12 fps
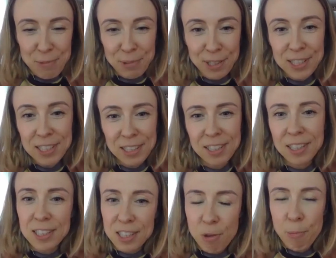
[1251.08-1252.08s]
because I
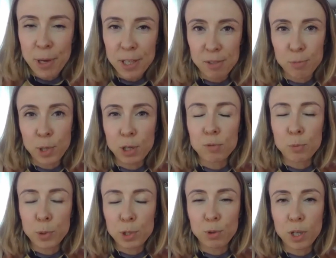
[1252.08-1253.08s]
think it's the best way
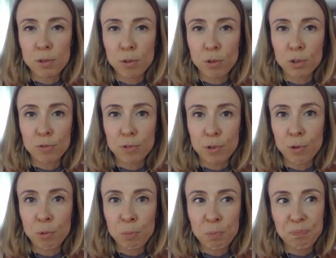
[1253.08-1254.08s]
when you can learn
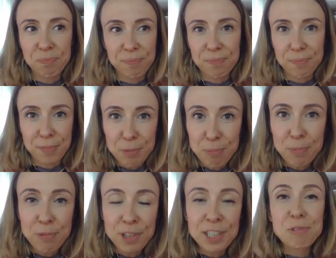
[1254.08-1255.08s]
from
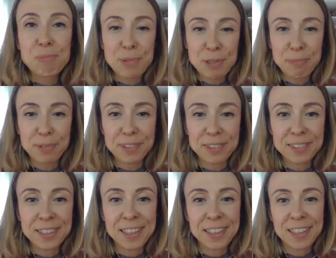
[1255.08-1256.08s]
real
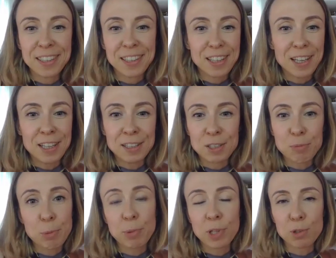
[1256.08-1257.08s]
people, and
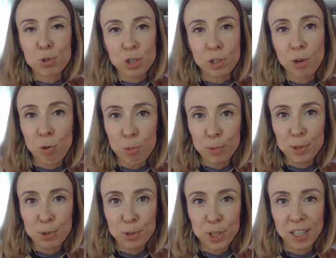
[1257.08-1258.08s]
people are usually open
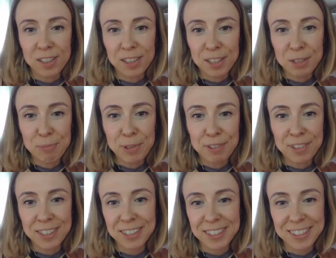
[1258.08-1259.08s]
to share the
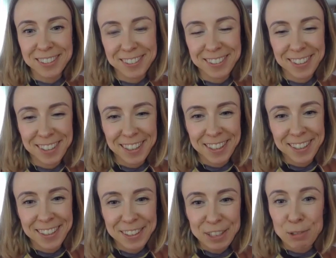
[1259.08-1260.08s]
experience.
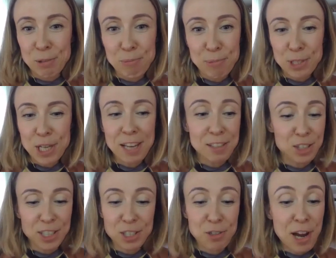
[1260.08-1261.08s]
Yeah. So don't be shy and
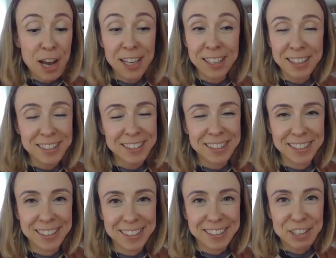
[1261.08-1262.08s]
just try it.
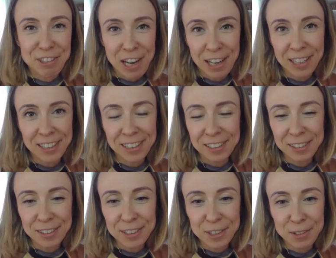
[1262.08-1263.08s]
Try,
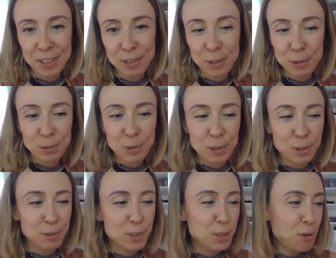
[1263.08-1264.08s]
and then you're not
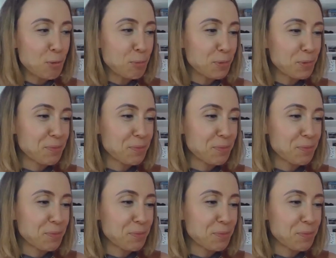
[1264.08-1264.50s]
going to stop